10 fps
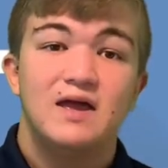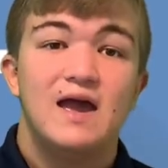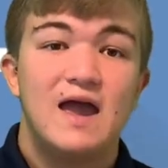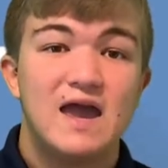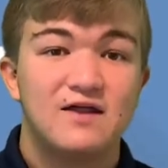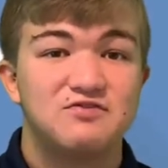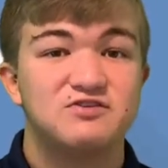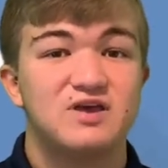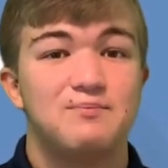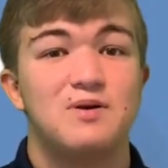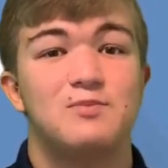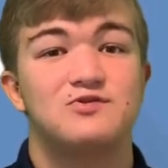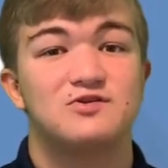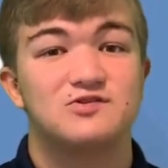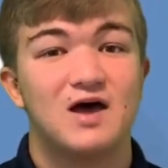And I think Sam Pittman's
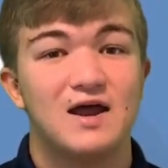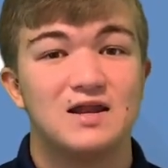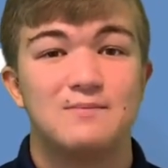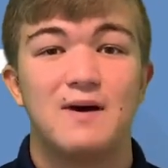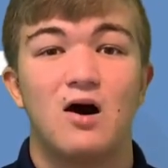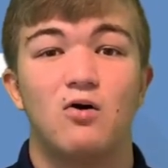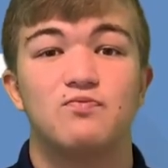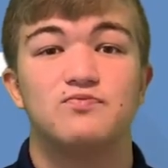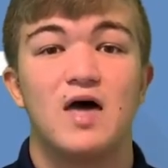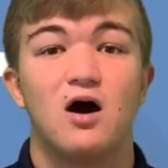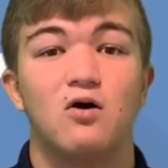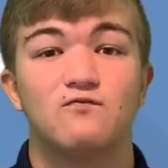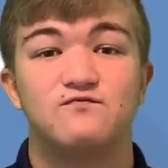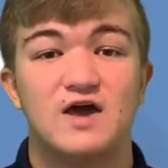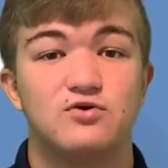excited about how
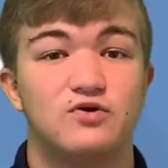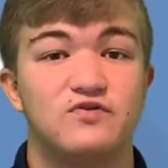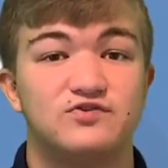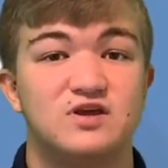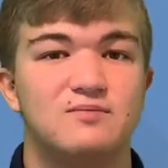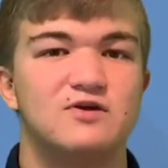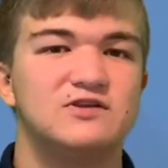veteran this team is.